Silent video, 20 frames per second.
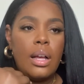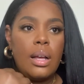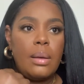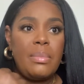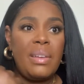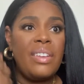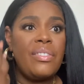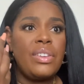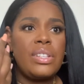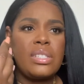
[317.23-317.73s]

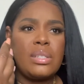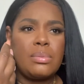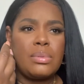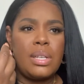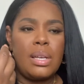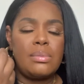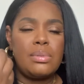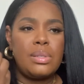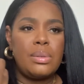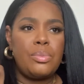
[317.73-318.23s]
Even
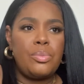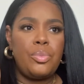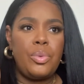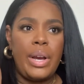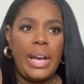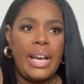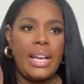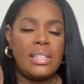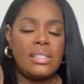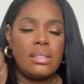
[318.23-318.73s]
sometimes some
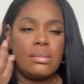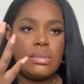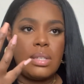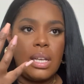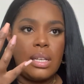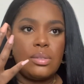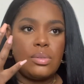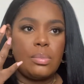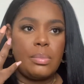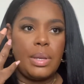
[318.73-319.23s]
red
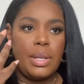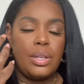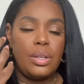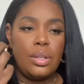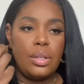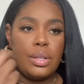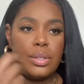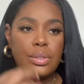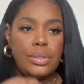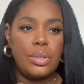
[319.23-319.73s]
sometimes will make you
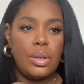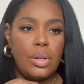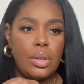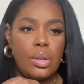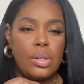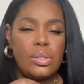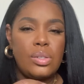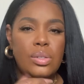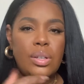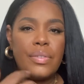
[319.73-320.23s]
look
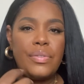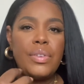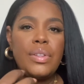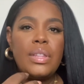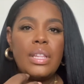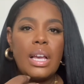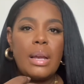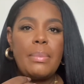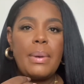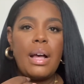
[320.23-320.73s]
dull. So if you
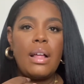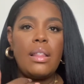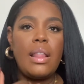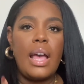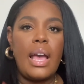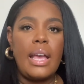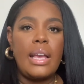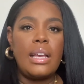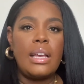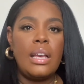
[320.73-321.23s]
think about
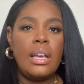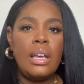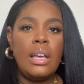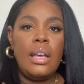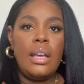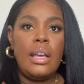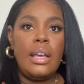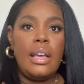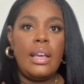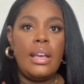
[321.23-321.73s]
like
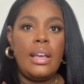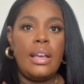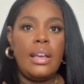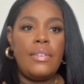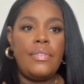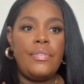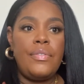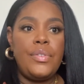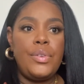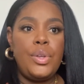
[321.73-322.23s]

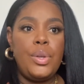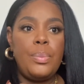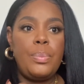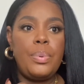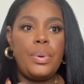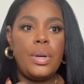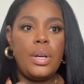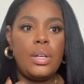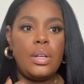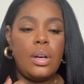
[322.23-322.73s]
if you
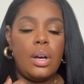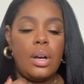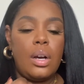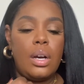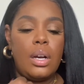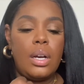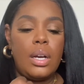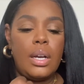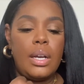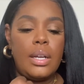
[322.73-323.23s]
put
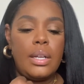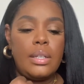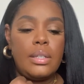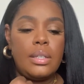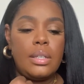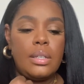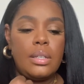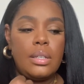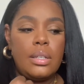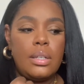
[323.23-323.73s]

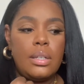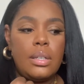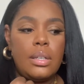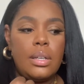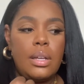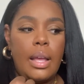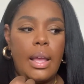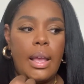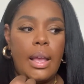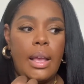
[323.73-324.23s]
on
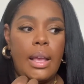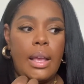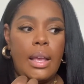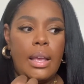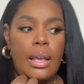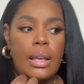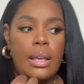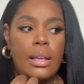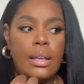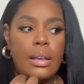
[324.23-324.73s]

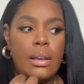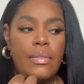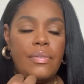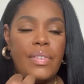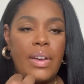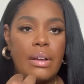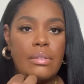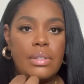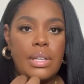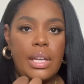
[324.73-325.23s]
a
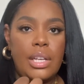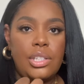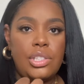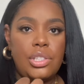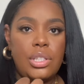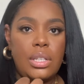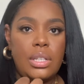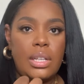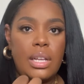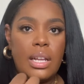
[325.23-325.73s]

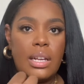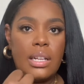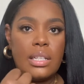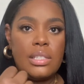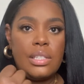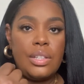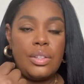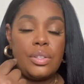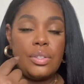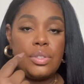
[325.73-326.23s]
foundation and
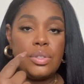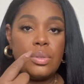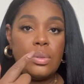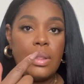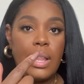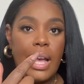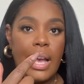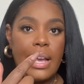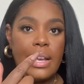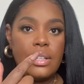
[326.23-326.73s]
it's either too
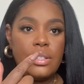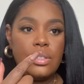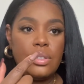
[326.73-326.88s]
light